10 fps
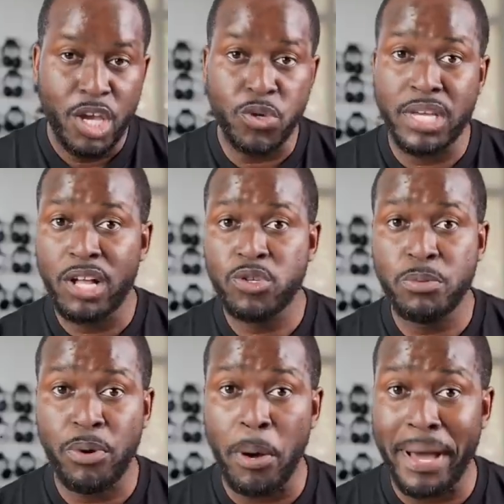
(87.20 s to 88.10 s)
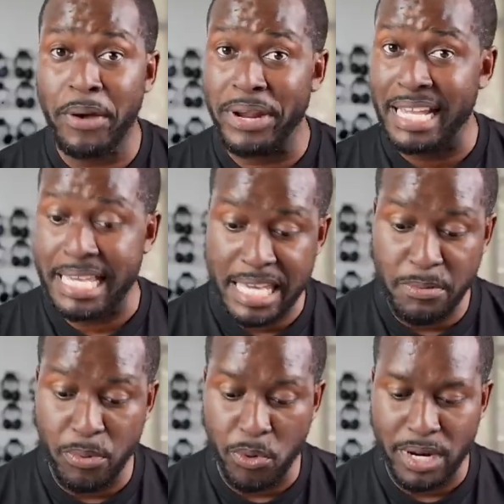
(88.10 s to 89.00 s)
you can also pop out a
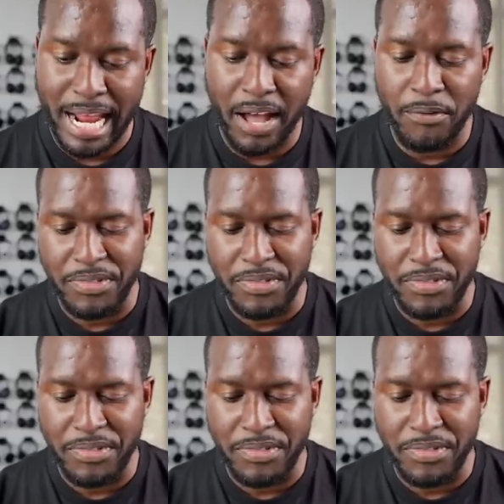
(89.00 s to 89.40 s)
keyboard. Now,